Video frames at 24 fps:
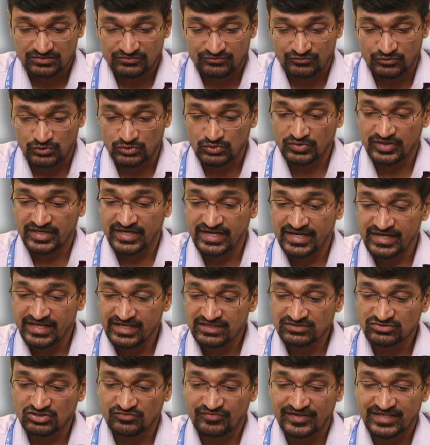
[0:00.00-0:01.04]

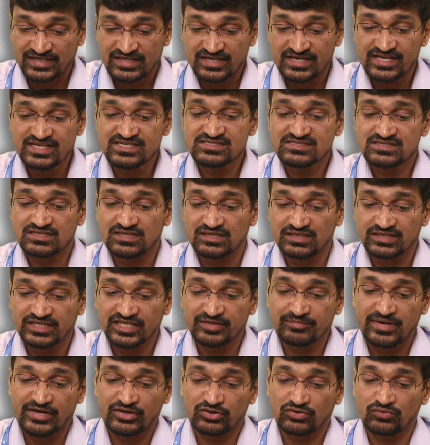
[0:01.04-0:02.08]
Photoirradiance of at least 30
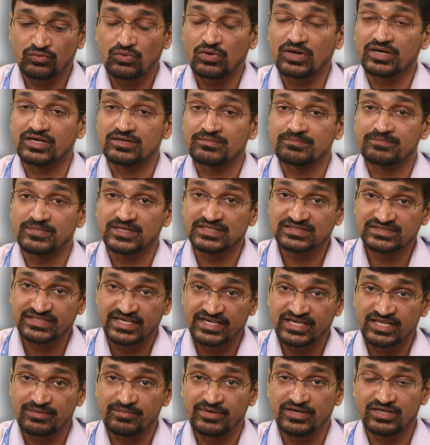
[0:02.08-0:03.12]
microwatt per
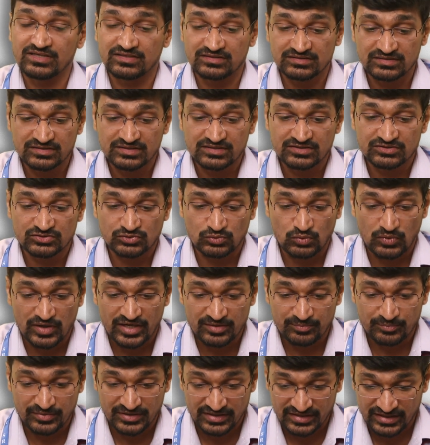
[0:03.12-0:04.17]
centimeter
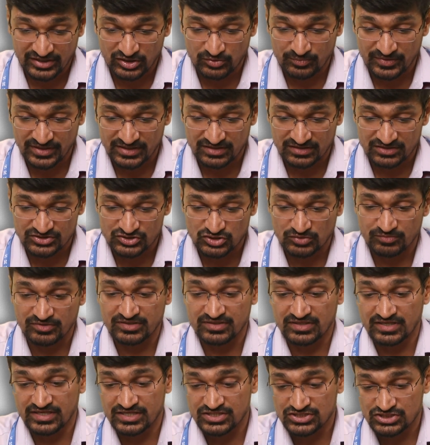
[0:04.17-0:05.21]
square per nanometer should
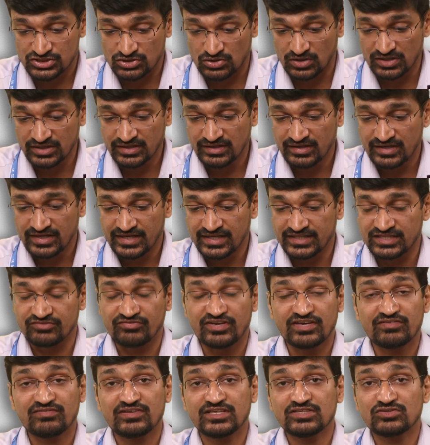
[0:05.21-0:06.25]
be ensured in the
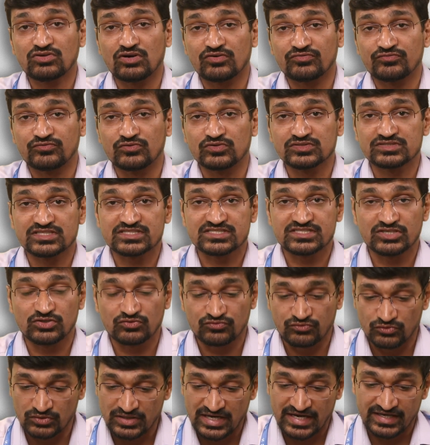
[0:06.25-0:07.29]
wavelength of 460 to
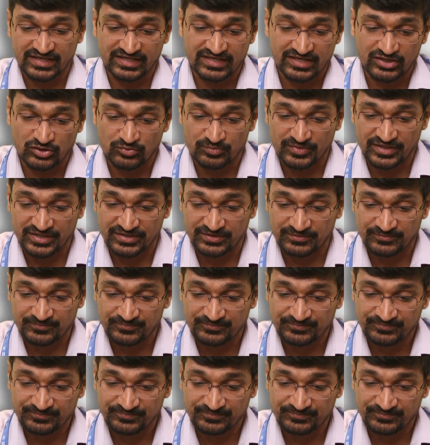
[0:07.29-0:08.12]
490 nanometer.